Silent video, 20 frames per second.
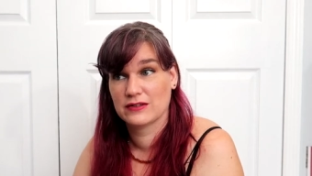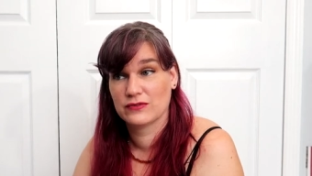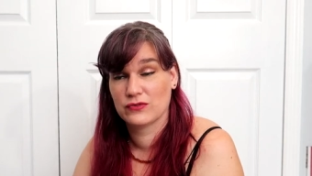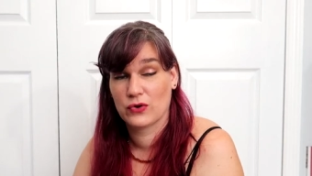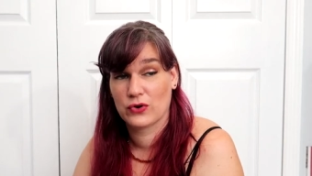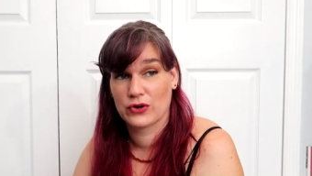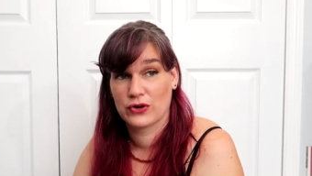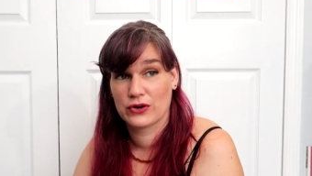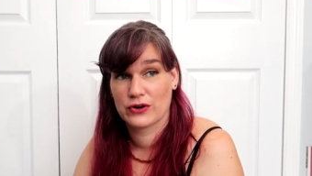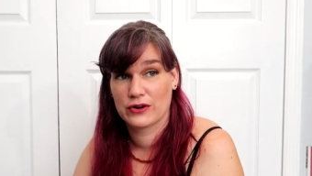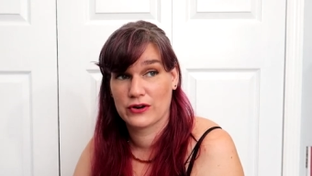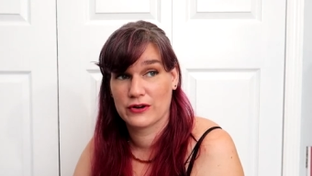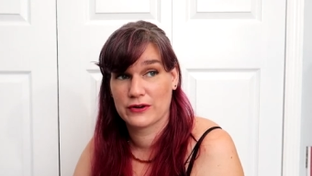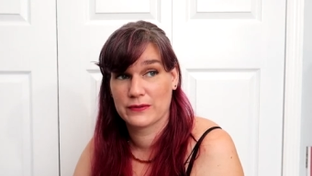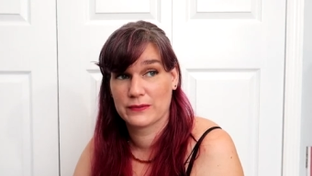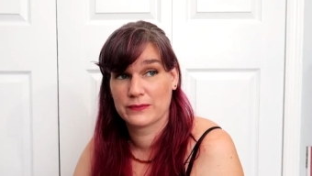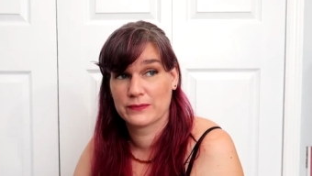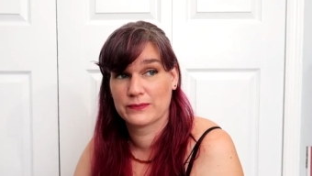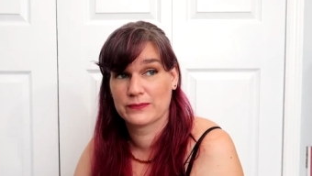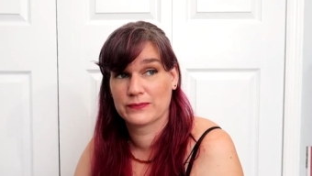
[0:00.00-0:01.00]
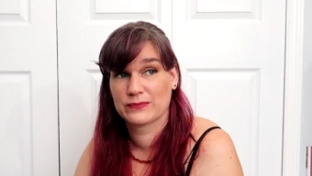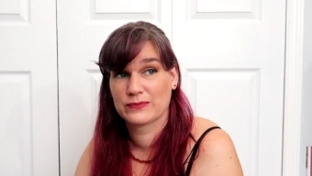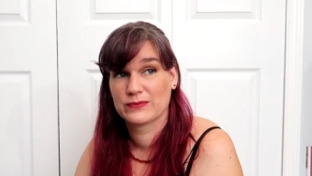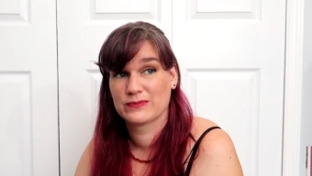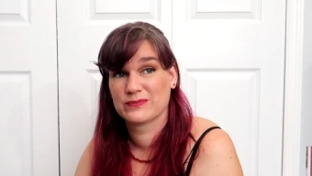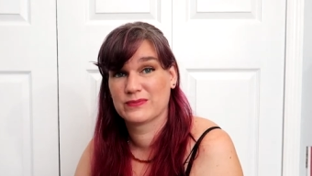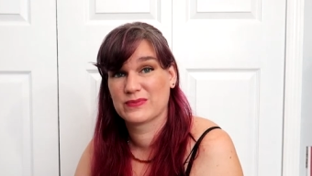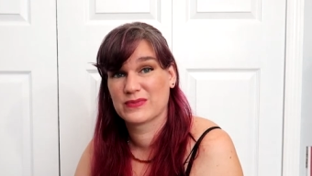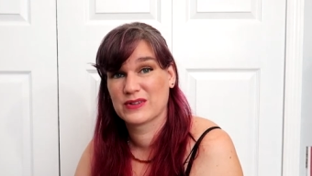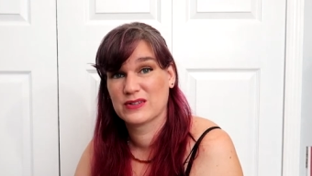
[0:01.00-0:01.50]
for her.
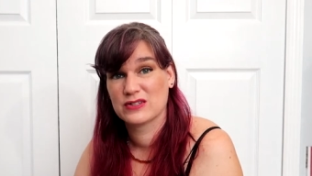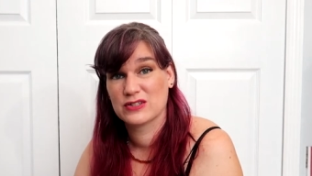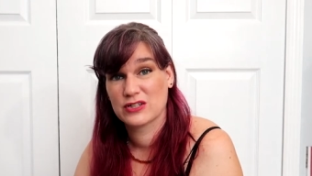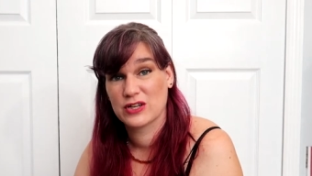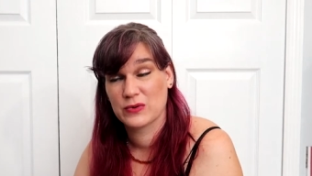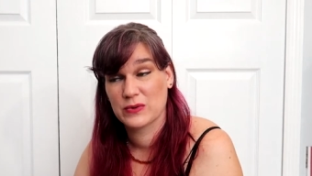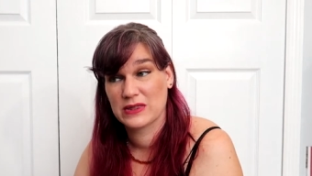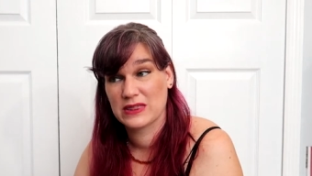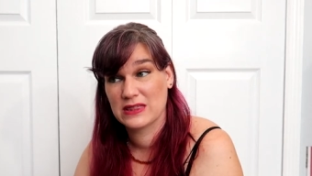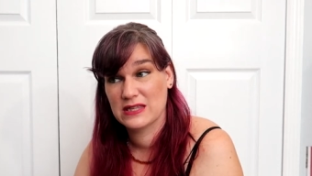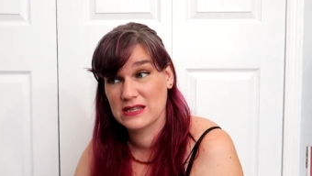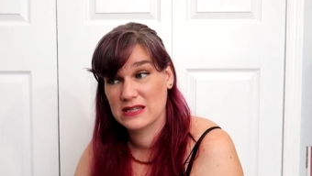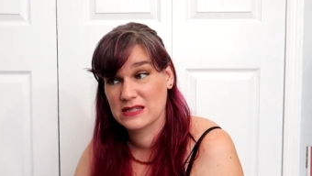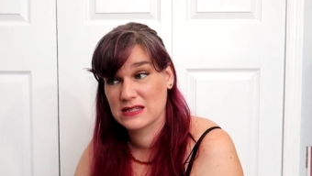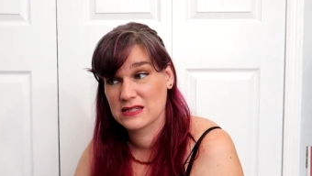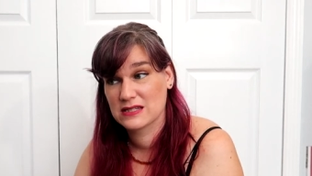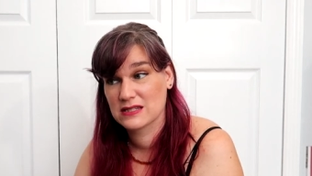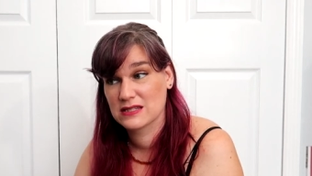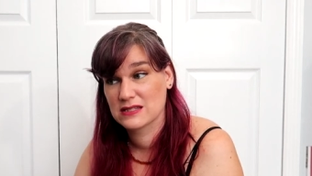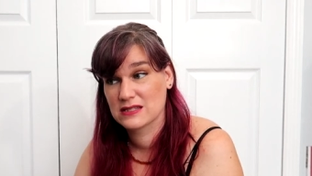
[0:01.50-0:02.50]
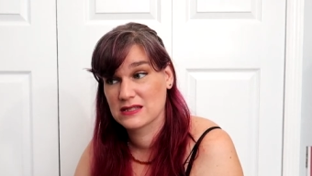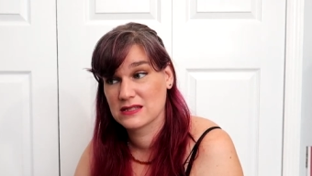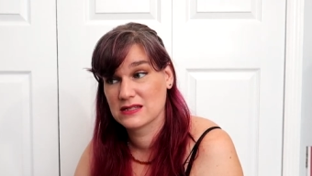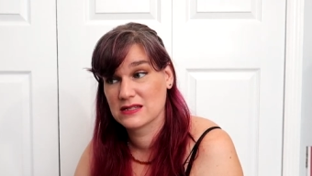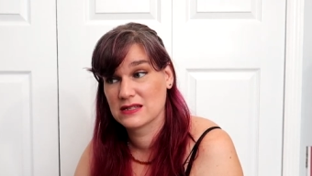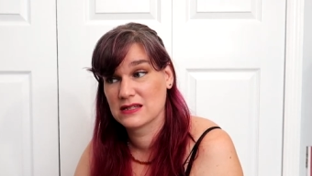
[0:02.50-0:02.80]
Let's go with this.